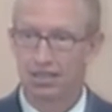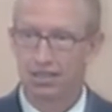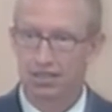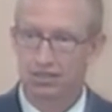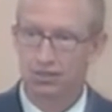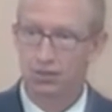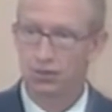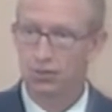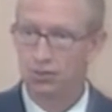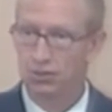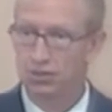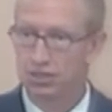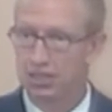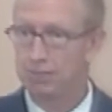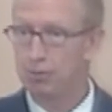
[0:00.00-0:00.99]
to
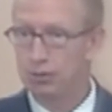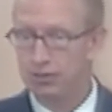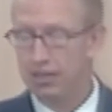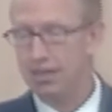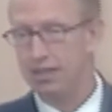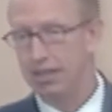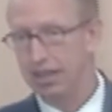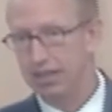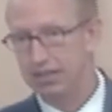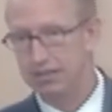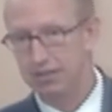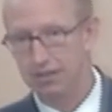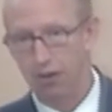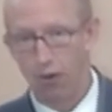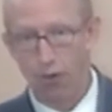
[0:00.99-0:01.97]
Djibouti,
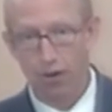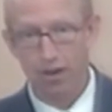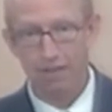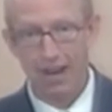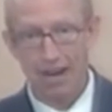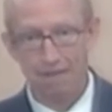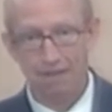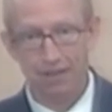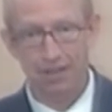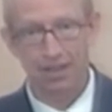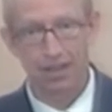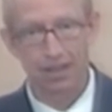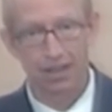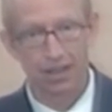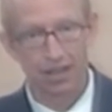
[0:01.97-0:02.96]
to the Horn of Africa.
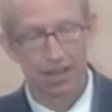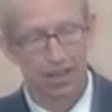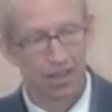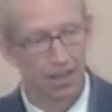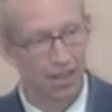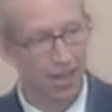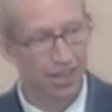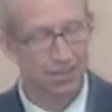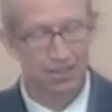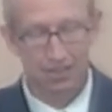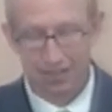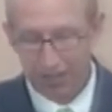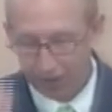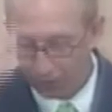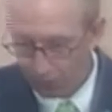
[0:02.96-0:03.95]
And I just
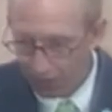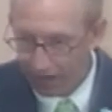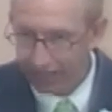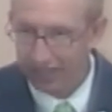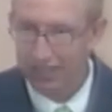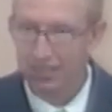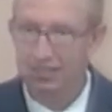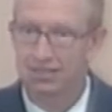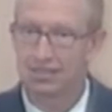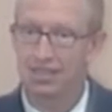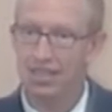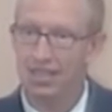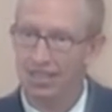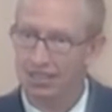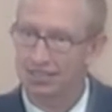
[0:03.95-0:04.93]
thought, what is
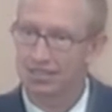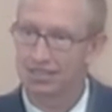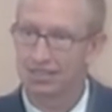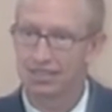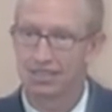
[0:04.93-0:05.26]
this?